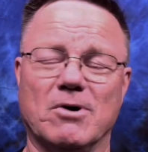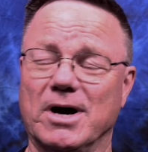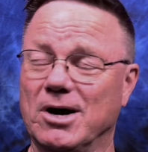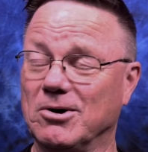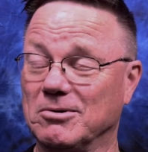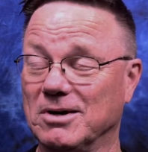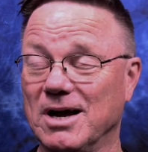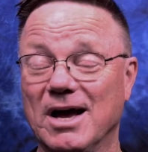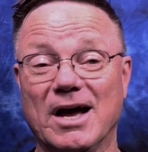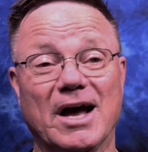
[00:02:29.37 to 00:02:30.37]
Wow,
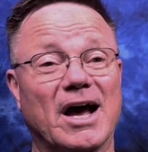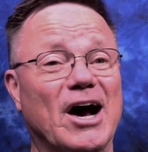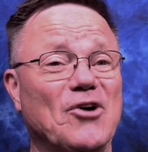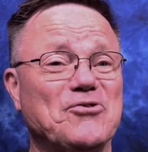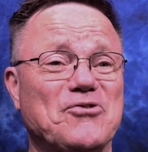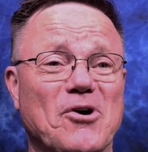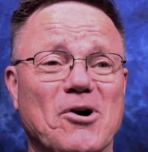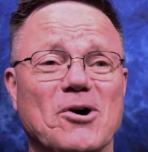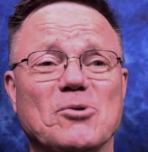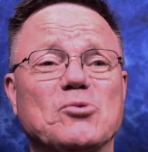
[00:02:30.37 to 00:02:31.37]
how
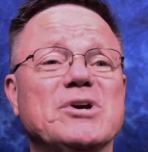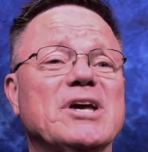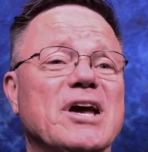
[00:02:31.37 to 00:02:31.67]
far we